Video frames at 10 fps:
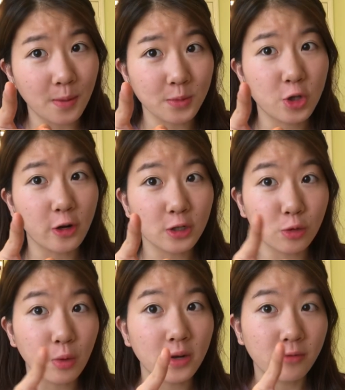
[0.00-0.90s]
starting
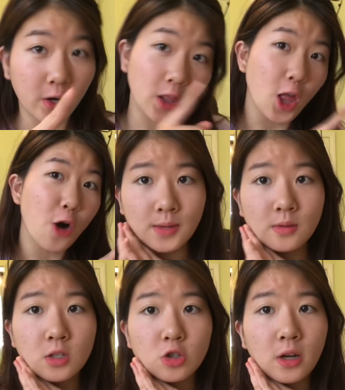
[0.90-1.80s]
to run very low.
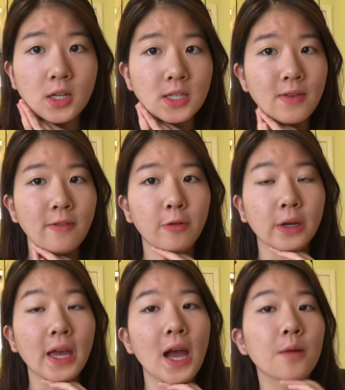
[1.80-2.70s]
I'm just trying to save up for a
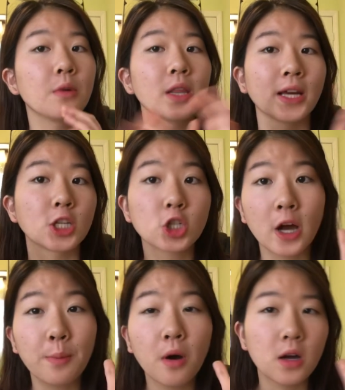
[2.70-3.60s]
camera, like a
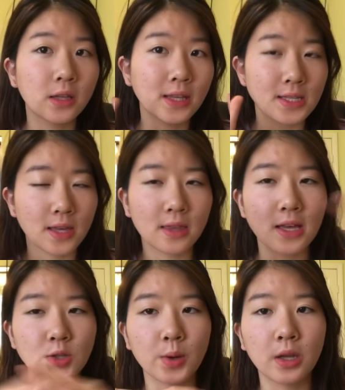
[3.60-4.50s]
tripod and things like
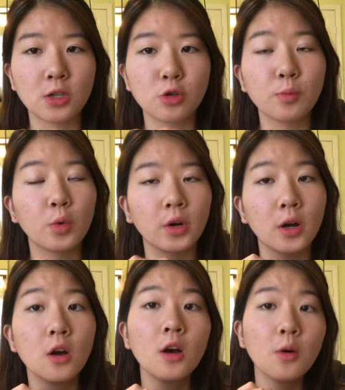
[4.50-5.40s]
that, so I can do more
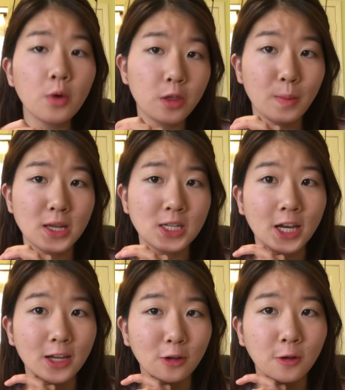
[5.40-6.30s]
with my
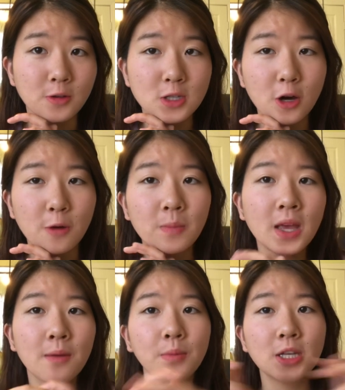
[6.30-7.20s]
channel. So
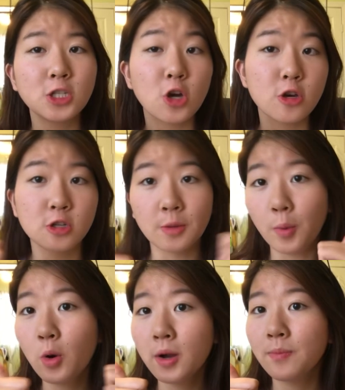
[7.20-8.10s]
please show your
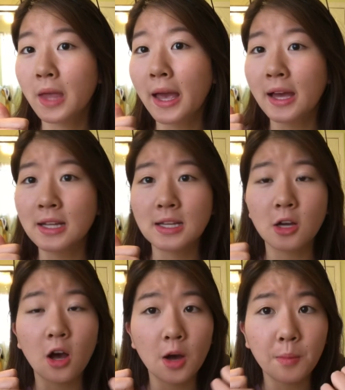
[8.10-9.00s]
support, and
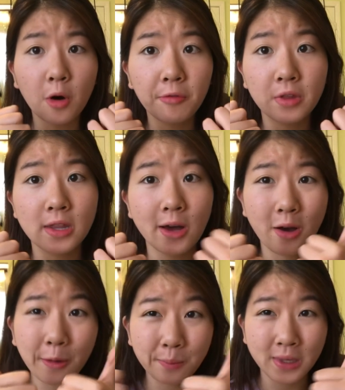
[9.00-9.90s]
hopefully that'll
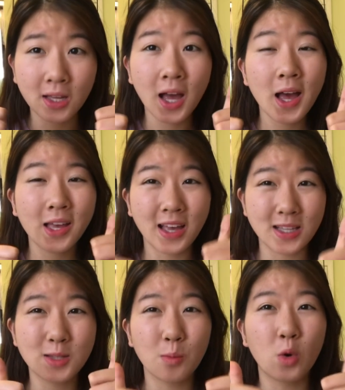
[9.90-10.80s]
help me
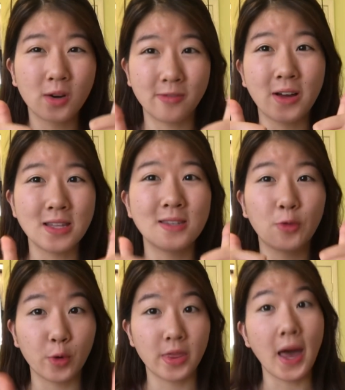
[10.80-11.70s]
get some more funds
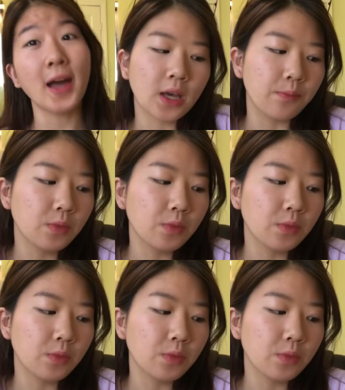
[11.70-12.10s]
for that.